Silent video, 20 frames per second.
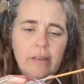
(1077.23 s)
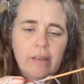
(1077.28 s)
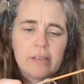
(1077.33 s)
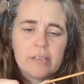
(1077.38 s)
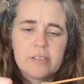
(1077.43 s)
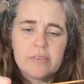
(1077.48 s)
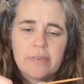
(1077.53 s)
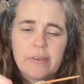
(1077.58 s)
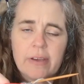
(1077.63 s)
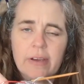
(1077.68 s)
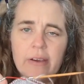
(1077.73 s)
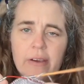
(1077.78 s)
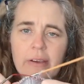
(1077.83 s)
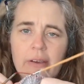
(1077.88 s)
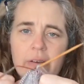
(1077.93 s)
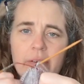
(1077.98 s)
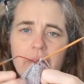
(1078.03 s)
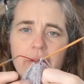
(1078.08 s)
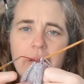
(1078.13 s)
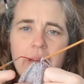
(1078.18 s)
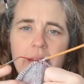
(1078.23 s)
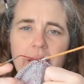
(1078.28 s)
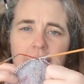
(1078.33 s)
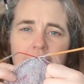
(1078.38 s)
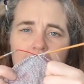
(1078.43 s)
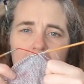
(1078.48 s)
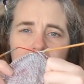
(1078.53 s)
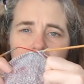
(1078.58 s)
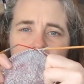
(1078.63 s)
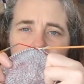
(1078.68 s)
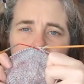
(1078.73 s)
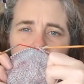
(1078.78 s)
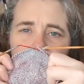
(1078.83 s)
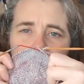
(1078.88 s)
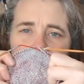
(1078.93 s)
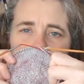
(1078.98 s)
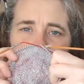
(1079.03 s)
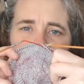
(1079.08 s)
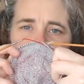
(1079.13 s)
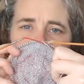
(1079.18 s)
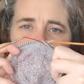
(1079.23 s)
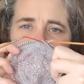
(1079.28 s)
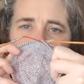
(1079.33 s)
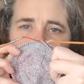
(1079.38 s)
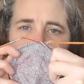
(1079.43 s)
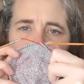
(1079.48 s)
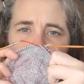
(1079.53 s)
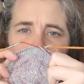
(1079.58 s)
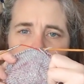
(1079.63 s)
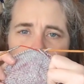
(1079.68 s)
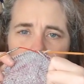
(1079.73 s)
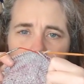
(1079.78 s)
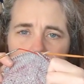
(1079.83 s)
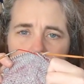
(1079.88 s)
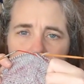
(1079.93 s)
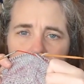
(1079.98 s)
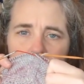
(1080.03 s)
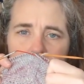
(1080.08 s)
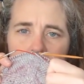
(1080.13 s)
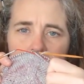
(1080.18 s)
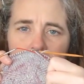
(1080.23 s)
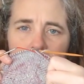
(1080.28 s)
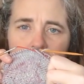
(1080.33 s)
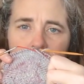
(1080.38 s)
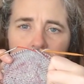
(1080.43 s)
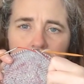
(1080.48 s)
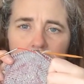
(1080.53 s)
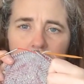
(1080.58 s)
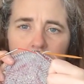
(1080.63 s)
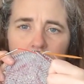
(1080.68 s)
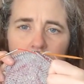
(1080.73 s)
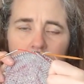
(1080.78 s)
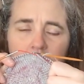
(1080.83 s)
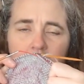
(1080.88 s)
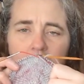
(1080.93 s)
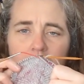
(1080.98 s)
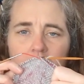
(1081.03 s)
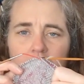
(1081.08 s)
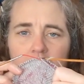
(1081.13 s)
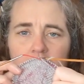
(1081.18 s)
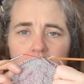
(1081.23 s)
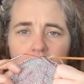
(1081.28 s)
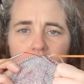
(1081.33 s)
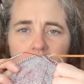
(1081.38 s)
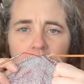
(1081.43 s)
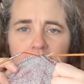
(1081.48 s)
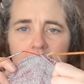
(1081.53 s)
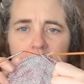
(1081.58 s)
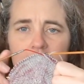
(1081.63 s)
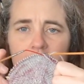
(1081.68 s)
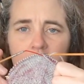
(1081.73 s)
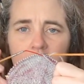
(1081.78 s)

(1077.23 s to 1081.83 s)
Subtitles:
It's fingering weight. Wanted it a little more not so dense.